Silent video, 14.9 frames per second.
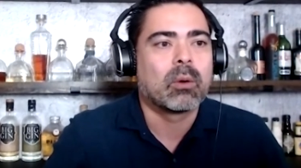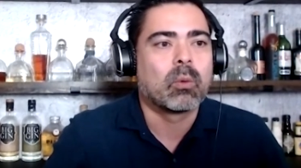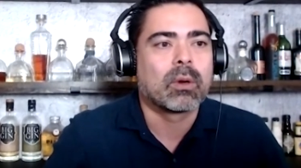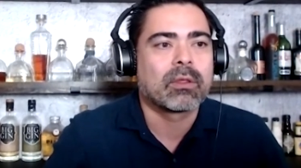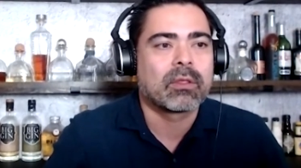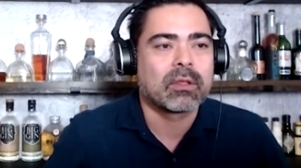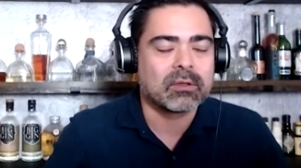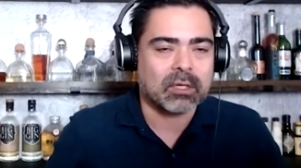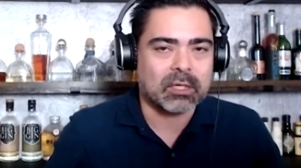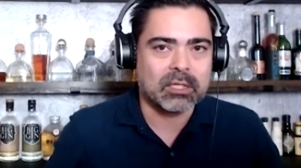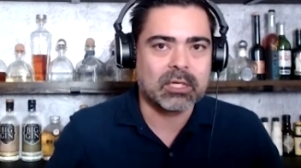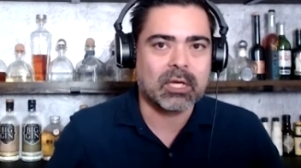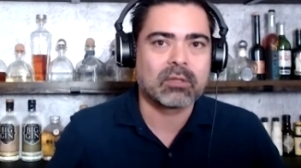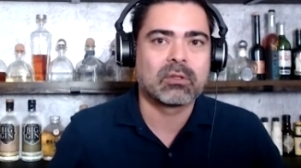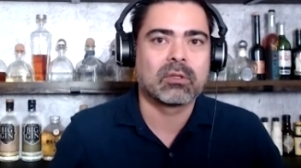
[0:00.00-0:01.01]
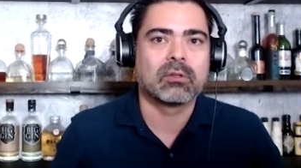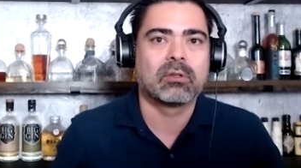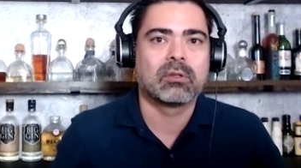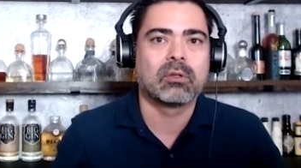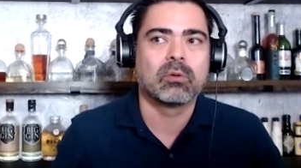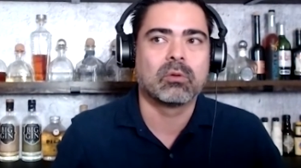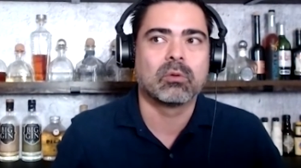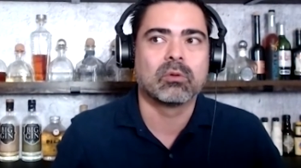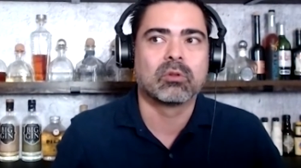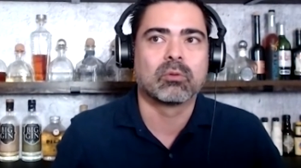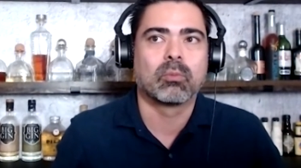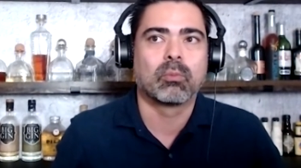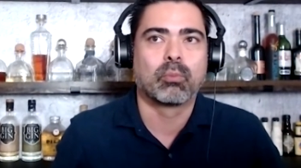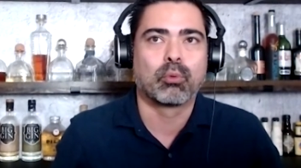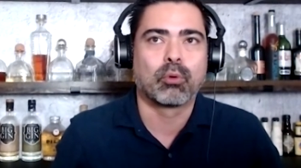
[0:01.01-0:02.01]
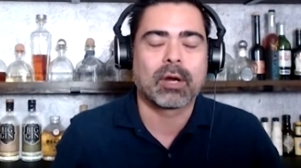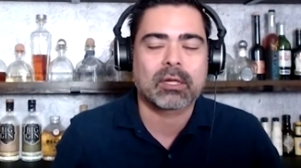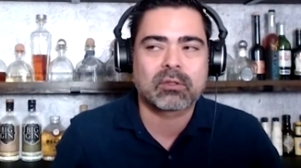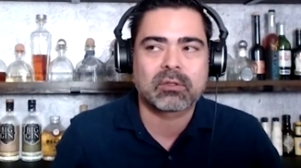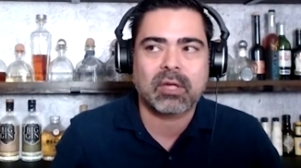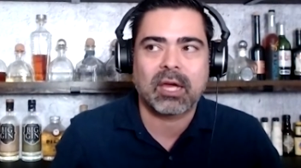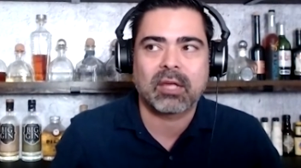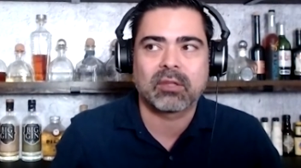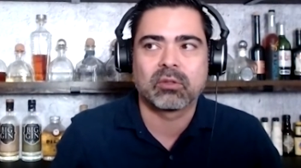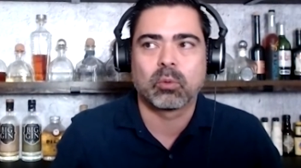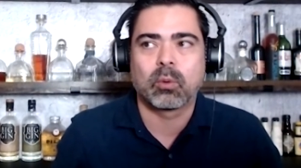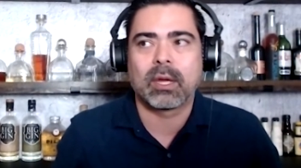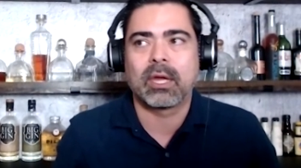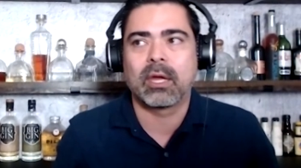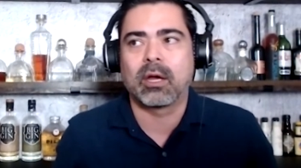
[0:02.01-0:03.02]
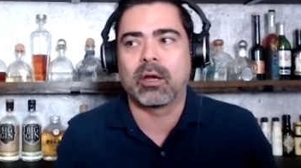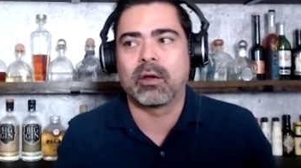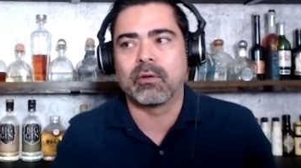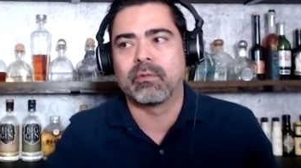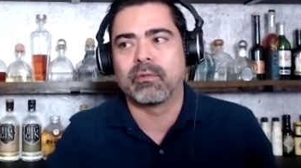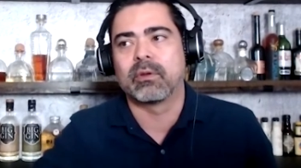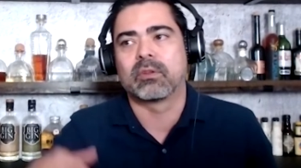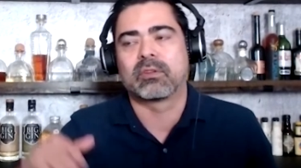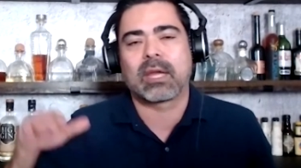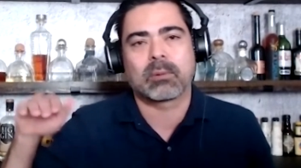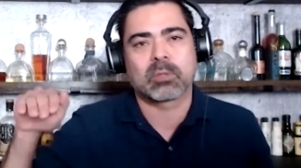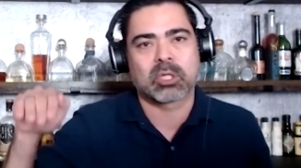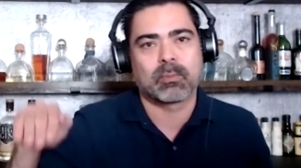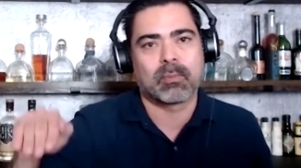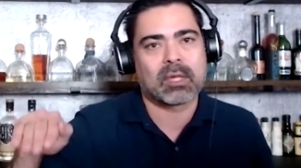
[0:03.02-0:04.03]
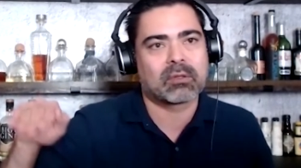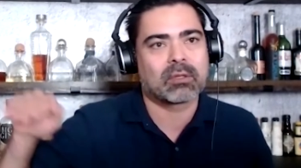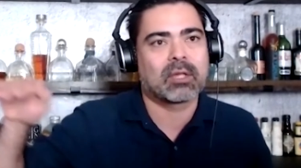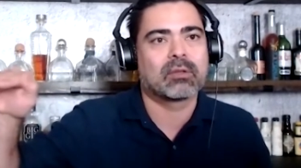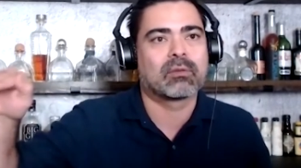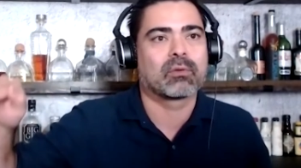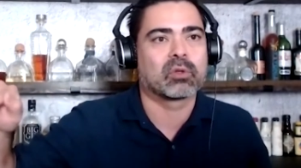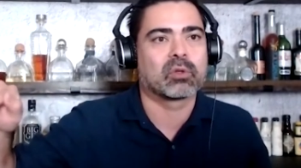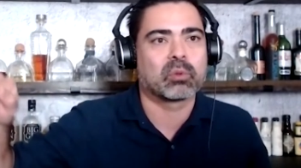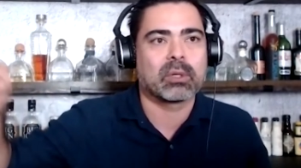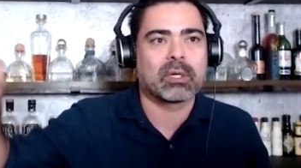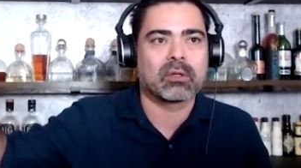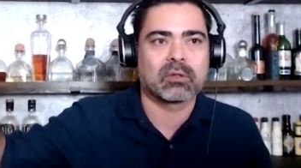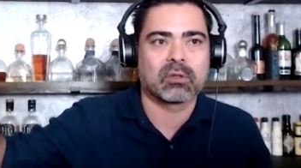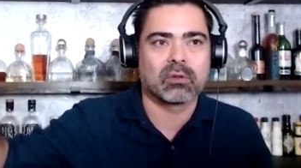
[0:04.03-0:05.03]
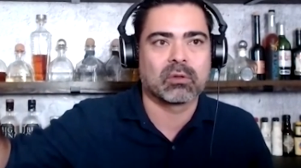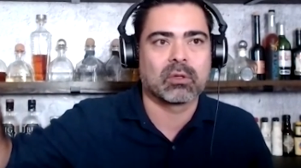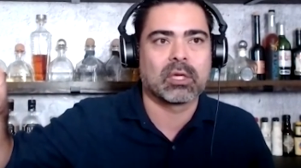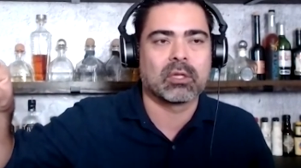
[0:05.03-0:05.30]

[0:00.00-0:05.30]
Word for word: one of the things that he does is use Brix as a way of establishing baselines for sweetness and,